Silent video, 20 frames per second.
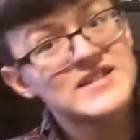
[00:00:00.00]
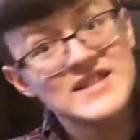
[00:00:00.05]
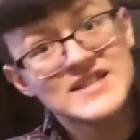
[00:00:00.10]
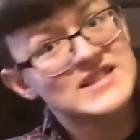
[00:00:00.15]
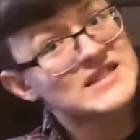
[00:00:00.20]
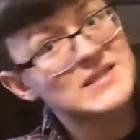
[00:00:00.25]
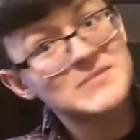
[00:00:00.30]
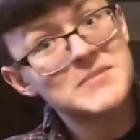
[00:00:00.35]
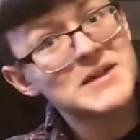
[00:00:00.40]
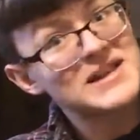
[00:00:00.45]

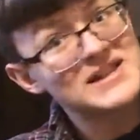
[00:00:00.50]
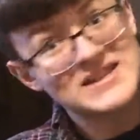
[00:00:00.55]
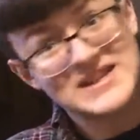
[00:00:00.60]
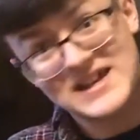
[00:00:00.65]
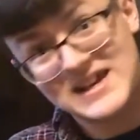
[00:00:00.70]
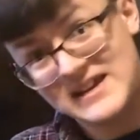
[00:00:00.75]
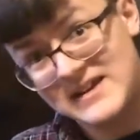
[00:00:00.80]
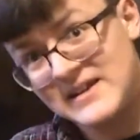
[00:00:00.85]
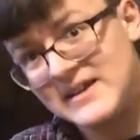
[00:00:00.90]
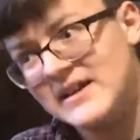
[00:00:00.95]
60
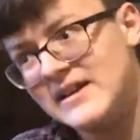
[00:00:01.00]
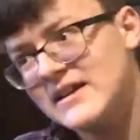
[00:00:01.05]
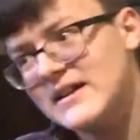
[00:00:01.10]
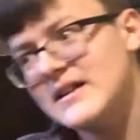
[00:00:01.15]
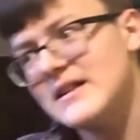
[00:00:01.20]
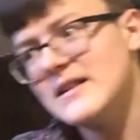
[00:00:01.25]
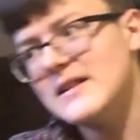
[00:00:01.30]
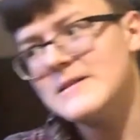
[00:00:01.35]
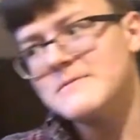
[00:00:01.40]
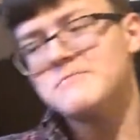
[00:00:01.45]
million,
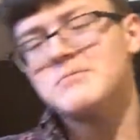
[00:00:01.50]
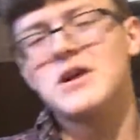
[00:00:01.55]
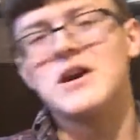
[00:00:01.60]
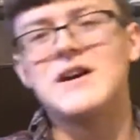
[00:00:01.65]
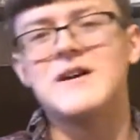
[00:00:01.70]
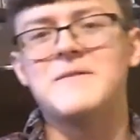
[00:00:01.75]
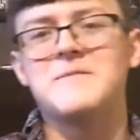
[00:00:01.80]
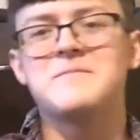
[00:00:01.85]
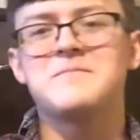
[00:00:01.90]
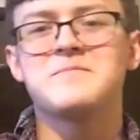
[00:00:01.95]

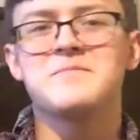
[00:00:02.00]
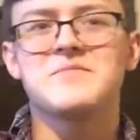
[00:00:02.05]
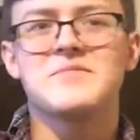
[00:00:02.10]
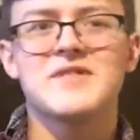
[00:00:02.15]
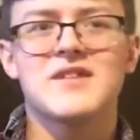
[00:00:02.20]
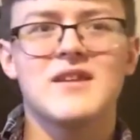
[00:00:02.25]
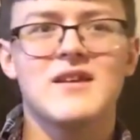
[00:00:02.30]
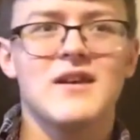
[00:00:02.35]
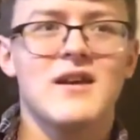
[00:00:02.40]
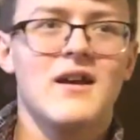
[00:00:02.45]
but,
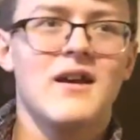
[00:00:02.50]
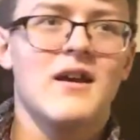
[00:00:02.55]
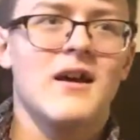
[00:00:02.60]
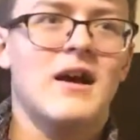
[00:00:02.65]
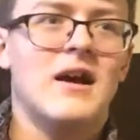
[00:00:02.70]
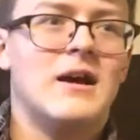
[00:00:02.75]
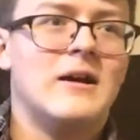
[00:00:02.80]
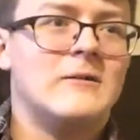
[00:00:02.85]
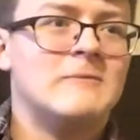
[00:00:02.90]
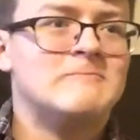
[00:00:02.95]

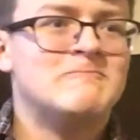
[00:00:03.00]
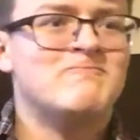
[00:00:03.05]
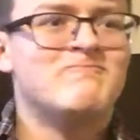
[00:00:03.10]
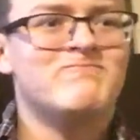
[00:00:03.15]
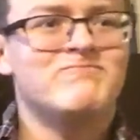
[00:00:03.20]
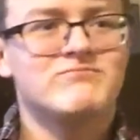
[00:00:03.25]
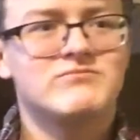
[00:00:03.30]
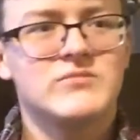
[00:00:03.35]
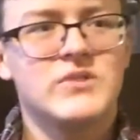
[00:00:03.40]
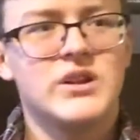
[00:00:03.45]
you
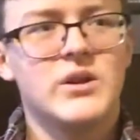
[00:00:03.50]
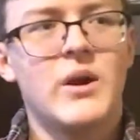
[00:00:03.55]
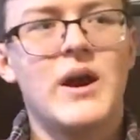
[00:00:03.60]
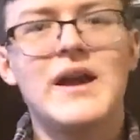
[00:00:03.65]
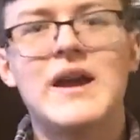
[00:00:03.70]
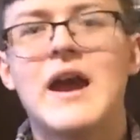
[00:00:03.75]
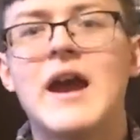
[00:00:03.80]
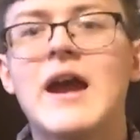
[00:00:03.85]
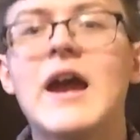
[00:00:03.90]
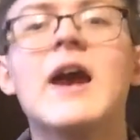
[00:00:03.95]
know,
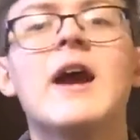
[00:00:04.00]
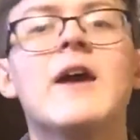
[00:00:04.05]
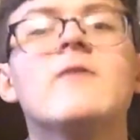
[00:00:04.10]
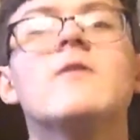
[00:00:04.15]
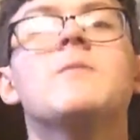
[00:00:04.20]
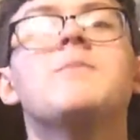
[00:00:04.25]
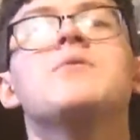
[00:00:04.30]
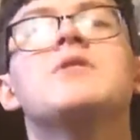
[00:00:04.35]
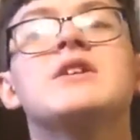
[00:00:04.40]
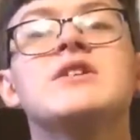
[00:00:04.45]
I have
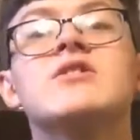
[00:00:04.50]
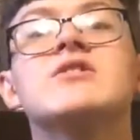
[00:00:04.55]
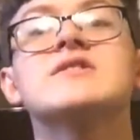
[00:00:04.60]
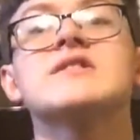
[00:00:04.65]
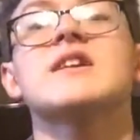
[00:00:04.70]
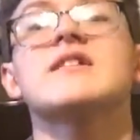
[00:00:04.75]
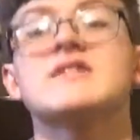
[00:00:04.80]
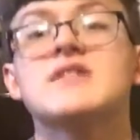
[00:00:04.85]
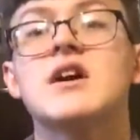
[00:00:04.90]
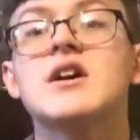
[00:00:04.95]
a pretty good
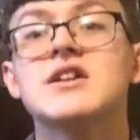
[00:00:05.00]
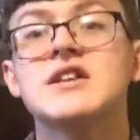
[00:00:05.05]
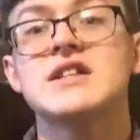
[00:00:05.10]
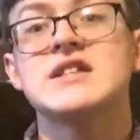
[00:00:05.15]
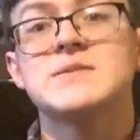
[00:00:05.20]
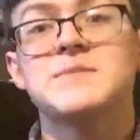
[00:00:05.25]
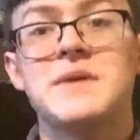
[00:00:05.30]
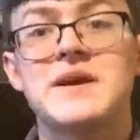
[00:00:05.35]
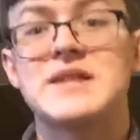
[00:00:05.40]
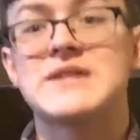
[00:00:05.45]
sized
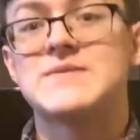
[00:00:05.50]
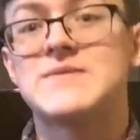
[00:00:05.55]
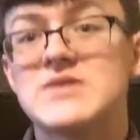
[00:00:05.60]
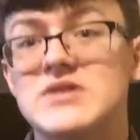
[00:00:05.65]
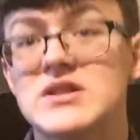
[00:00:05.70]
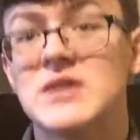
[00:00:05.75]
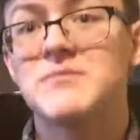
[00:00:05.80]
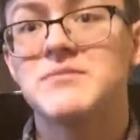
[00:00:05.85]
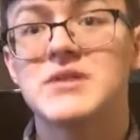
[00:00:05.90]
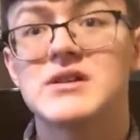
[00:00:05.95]
audience base for
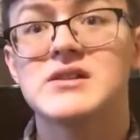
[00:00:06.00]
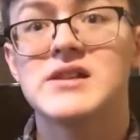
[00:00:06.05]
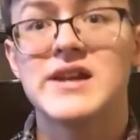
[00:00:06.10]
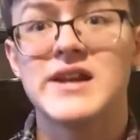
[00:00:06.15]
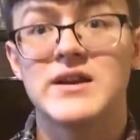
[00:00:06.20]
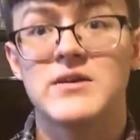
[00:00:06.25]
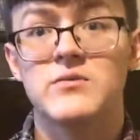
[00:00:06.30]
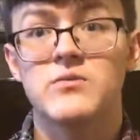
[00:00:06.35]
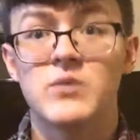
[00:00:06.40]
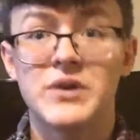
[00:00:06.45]
something
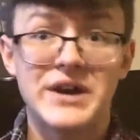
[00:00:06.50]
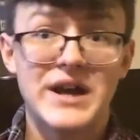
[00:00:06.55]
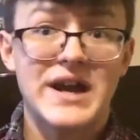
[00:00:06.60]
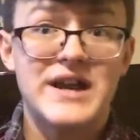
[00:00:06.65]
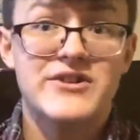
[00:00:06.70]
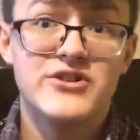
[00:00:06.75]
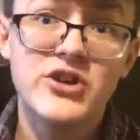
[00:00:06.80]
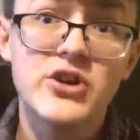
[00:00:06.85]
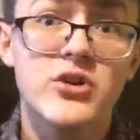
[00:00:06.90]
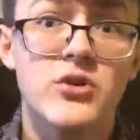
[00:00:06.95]
like what
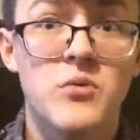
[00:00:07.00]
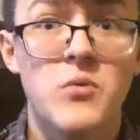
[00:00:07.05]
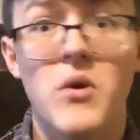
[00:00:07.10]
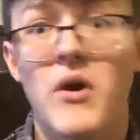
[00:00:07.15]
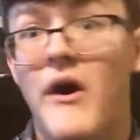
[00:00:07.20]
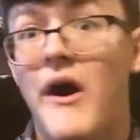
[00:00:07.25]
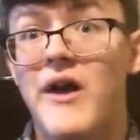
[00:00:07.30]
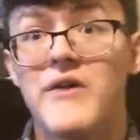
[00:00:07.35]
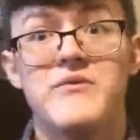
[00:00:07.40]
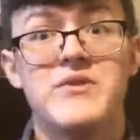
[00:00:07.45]
I do,
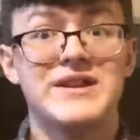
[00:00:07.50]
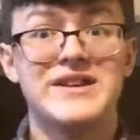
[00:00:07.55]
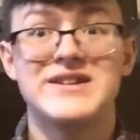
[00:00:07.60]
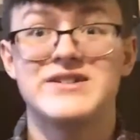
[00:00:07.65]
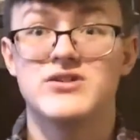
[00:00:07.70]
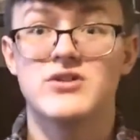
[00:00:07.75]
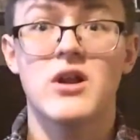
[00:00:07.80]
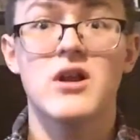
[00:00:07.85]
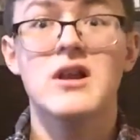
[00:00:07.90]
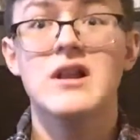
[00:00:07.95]
where I
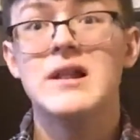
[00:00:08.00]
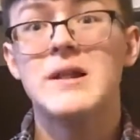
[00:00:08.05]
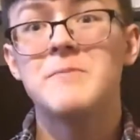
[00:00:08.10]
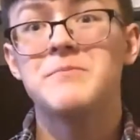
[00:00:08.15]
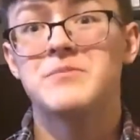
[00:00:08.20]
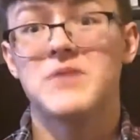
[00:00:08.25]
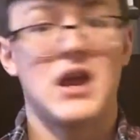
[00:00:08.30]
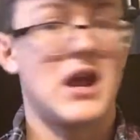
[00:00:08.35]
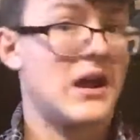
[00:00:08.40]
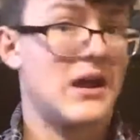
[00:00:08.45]

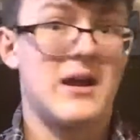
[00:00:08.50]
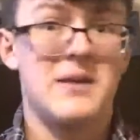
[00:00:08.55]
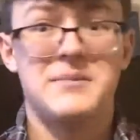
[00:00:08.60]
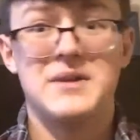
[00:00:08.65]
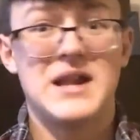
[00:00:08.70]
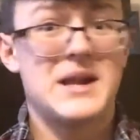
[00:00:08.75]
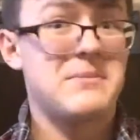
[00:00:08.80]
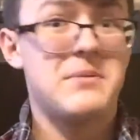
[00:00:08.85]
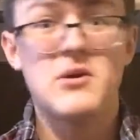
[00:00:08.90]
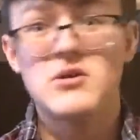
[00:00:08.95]

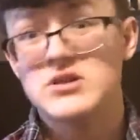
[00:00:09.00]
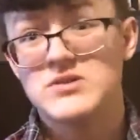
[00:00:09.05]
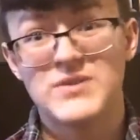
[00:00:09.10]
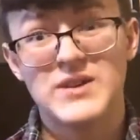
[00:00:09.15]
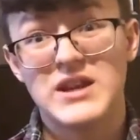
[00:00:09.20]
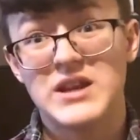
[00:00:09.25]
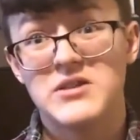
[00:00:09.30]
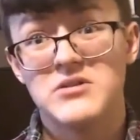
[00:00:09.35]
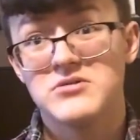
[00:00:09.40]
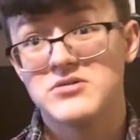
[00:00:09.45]
post
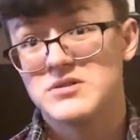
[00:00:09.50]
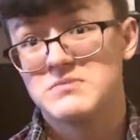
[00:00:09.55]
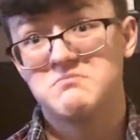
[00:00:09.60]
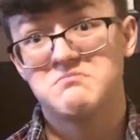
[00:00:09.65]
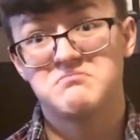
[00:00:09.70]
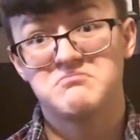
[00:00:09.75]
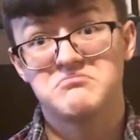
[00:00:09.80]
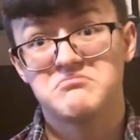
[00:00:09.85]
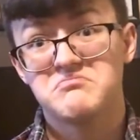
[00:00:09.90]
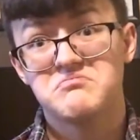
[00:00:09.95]
videos
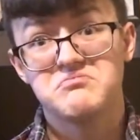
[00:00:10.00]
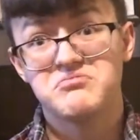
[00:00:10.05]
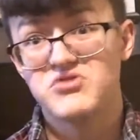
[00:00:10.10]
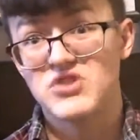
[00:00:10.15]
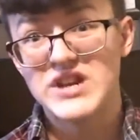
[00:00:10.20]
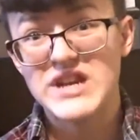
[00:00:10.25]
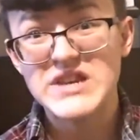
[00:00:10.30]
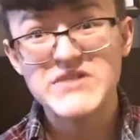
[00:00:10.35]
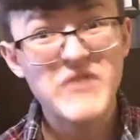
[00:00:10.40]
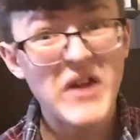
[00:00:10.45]

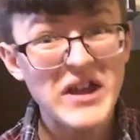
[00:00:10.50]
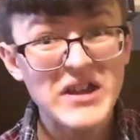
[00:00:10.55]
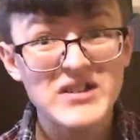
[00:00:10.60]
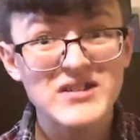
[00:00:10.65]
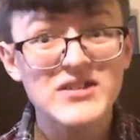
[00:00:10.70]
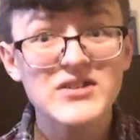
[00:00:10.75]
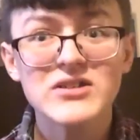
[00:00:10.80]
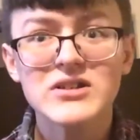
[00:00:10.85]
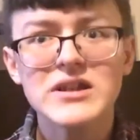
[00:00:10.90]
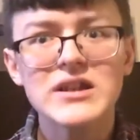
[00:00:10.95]
pretty
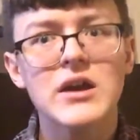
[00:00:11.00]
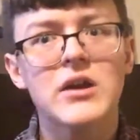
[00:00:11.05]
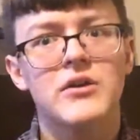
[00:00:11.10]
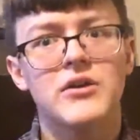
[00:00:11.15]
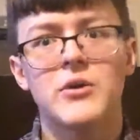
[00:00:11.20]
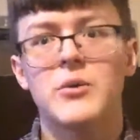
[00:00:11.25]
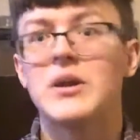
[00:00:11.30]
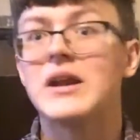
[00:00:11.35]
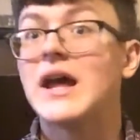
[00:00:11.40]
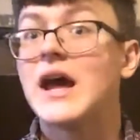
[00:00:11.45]
regularly,
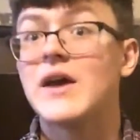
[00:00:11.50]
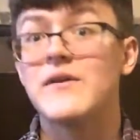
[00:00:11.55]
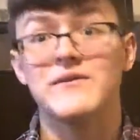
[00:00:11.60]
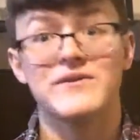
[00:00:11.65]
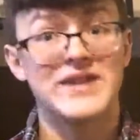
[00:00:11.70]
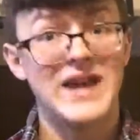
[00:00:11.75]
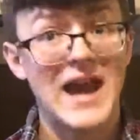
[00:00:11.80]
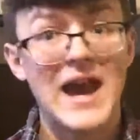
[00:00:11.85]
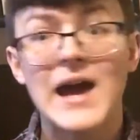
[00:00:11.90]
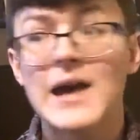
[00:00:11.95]
although I'll
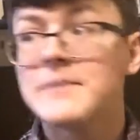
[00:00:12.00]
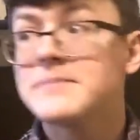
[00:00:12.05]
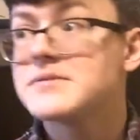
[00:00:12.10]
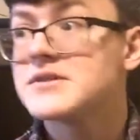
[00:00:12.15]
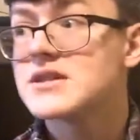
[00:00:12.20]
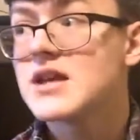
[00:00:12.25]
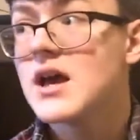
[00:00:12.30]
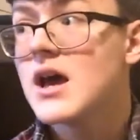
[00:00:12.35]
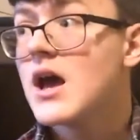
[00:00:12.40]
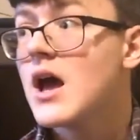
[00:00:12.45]
have
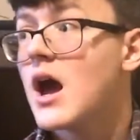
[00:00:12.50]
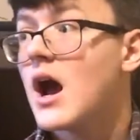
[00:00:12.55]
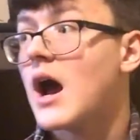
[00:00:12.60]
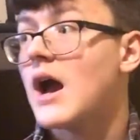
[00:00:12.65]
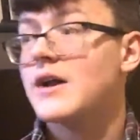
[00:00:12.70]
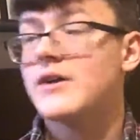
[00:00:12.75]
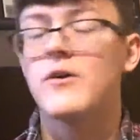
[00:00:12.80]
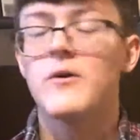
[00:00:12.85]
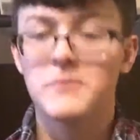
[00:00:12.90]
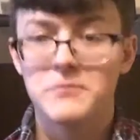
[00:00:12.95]
gaps.
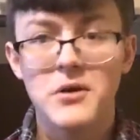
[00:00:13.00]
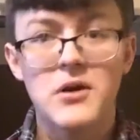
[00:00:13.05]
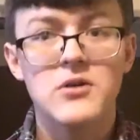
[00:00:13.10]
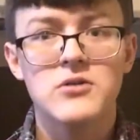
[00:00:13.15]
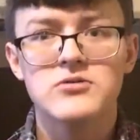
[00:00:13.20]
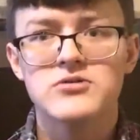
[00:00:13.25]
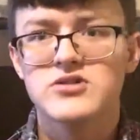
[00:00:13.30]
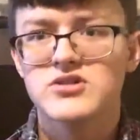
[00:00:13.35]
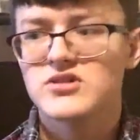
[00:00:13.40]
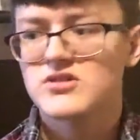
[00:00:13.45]
I don't
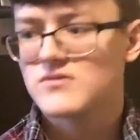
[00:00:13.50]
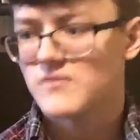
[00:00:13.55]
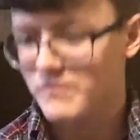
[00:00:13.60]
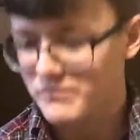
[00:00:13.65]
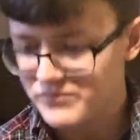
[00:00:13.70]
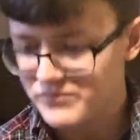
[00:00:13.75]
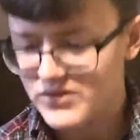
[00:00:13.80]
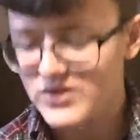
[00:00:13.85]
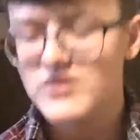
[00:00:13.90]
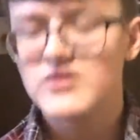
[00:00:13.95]
post
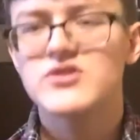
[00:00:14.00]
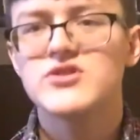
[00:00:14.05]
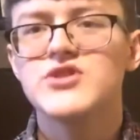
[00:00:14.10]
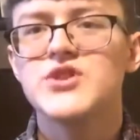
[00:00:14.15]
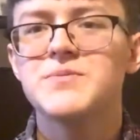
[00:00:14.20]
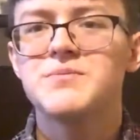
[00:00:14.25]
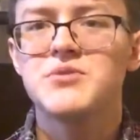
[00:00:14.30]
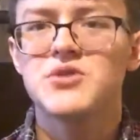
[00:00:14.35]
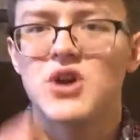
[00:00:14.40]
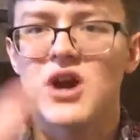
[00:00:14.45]

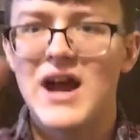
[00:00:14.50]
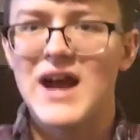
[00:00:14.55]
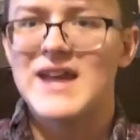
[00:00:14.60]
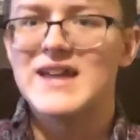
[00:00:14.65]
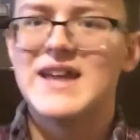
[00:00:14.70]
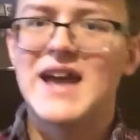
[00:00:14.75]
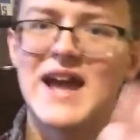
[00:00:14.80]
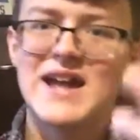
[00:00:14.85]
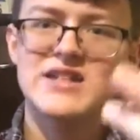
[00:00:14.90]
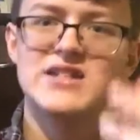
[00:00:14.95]
super
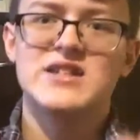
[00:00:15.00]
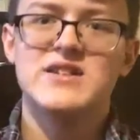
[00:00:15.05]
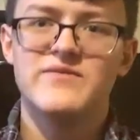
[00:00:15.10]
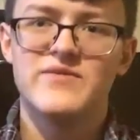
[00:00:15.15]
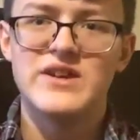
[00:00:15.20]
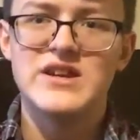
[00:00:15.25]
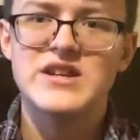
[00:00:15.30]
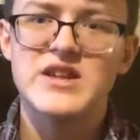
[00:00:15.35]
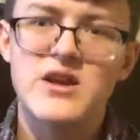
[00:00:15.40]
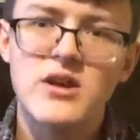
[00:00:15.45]
eye-catchy
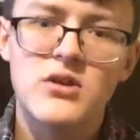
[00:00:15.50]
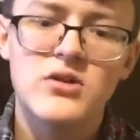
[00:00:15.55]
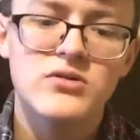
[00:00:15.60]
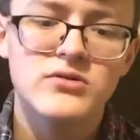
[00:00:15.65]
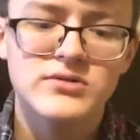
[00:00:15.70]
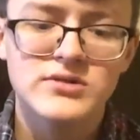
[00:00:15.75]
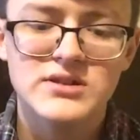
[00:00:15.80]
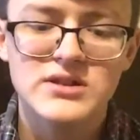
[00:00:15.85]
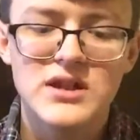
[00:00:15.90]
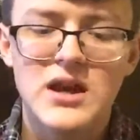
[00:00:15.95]

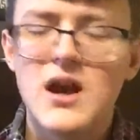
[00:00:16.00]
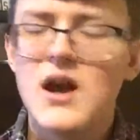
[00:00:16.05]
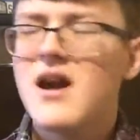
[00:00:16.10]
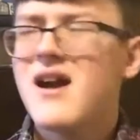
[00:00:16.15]
videos.